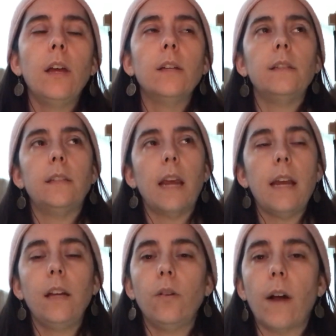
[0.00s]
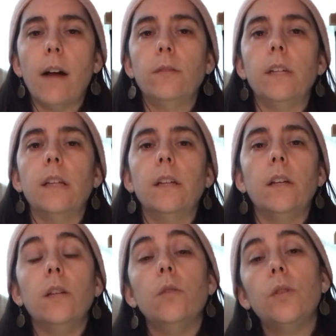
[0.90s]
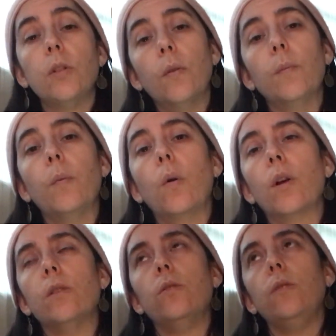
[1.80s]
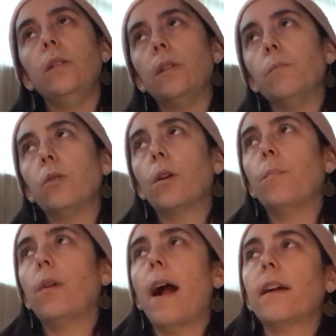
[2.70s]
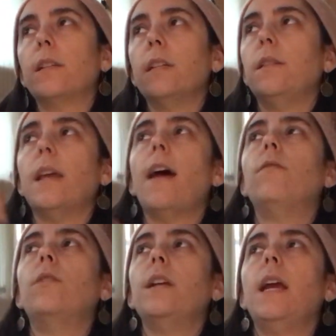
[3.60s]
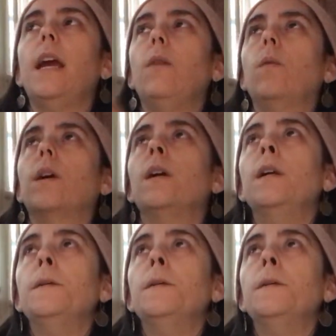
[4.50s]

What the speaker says: Staying grounded is so important. Doing some sort of practice every day where